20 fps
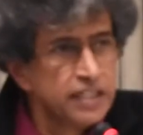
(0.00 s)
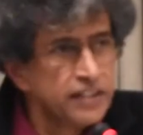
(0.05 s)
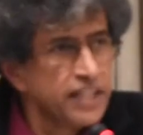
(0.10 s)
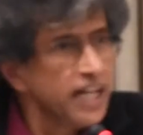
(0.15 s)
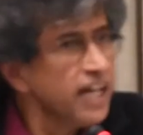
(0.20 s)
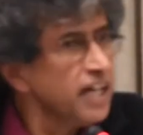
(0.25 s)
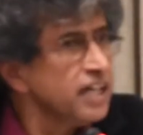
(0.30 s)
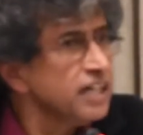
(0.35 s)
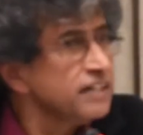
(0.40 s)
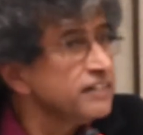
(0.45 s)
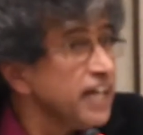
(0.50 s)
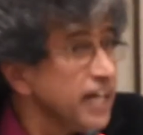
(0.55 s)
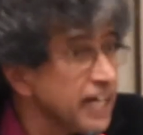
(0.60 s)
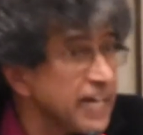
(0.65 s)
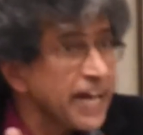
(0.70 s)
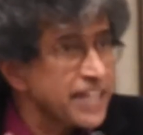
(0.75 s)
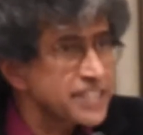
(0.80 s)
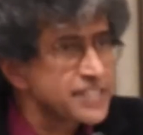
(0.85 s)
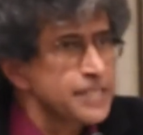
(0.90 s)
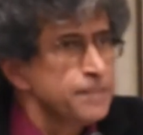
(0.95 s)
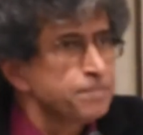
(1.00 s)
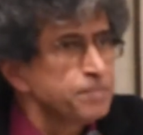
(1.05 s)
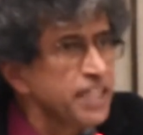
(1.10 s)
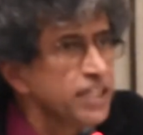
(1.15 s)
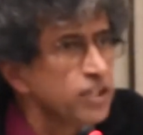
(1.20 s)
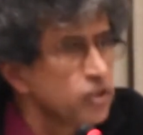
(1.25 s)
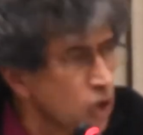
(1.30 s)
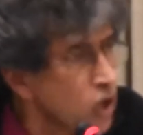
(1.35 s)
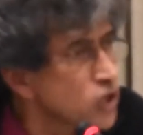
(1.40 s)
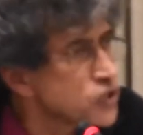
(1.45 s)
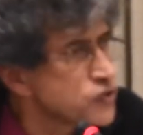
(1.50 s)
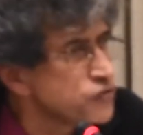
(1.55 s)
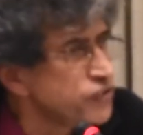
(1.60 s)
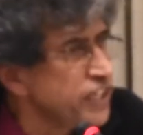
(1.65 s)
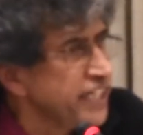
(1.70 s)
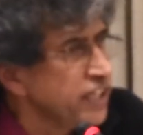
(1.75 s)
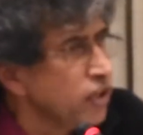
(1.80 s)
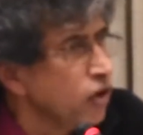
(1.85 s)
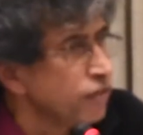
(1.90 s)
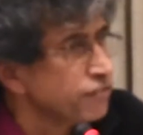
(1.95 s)
They are accepting Ross
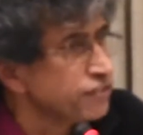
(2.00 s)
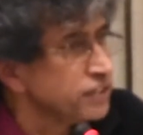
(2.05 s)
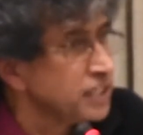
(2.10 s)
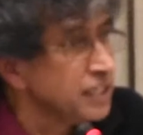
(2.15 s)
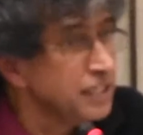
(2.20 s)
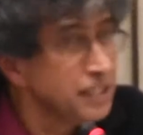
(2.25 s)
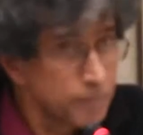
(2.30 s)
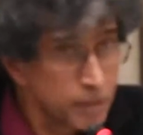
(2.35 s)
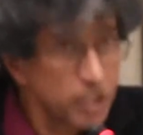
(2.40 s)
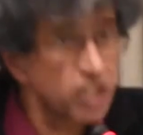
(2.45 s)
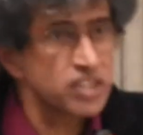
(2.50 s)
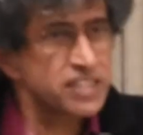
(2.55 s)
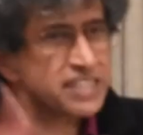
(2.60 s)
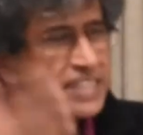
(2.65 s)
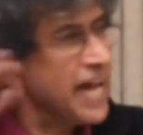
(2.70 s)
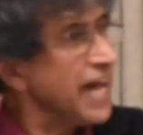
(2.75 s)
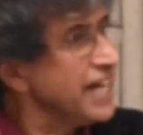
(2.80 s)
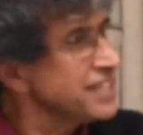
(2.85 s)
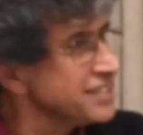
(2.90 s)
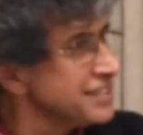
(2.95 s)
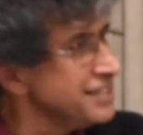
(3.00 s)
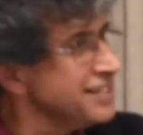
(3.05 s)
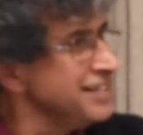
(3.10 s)
very often, because that